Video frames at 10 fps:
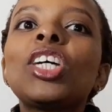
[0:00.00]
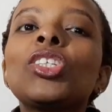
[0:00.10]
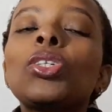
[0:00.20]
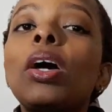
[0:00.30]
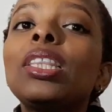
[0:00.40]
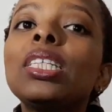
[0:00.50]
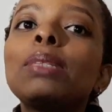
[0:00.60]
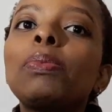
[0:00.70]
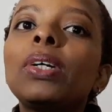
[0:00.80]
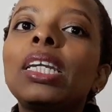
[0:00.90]
So at this
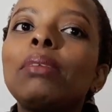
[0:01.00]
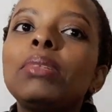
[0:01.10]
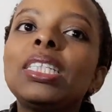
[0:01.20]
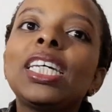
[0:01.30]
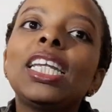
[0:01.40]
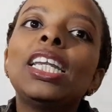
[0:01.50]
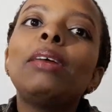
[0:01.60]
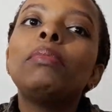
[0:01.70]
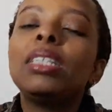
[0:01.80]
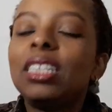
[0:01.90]
point, let
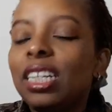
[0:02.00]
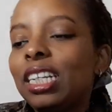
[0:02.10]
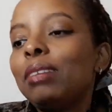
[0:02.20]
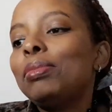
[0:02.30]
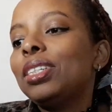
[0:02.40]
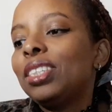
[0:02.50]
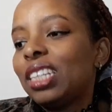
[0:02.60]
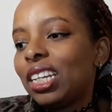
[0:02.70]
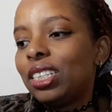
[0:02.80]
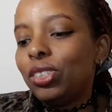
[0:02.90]
me
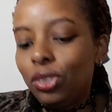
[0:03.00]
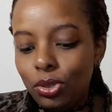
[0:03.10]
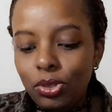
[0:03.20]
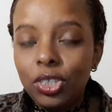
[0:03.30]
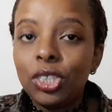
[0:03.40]
start the story.